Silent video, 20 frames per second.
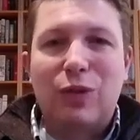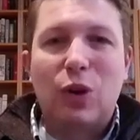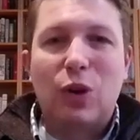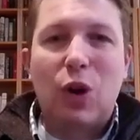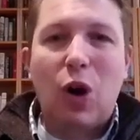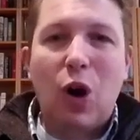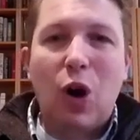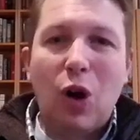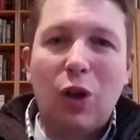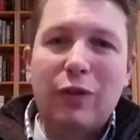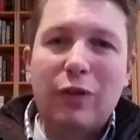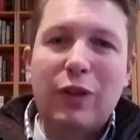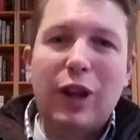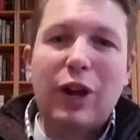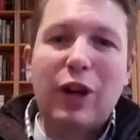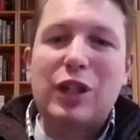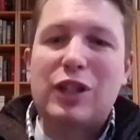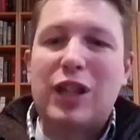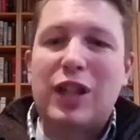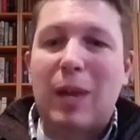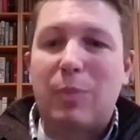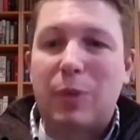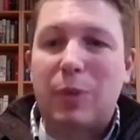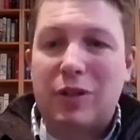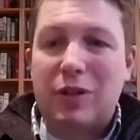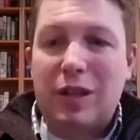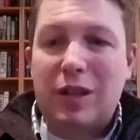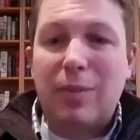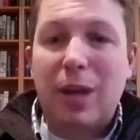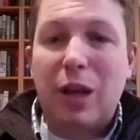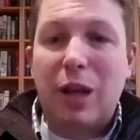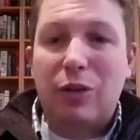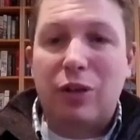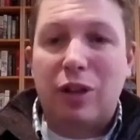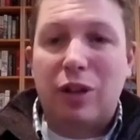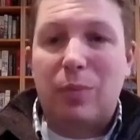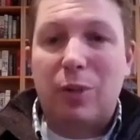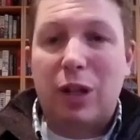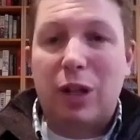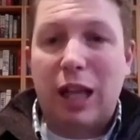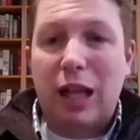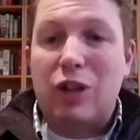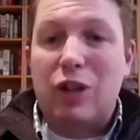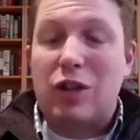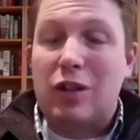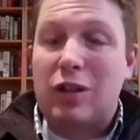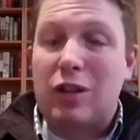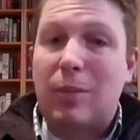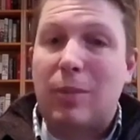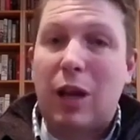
for all of Gary Shapley's emails and communications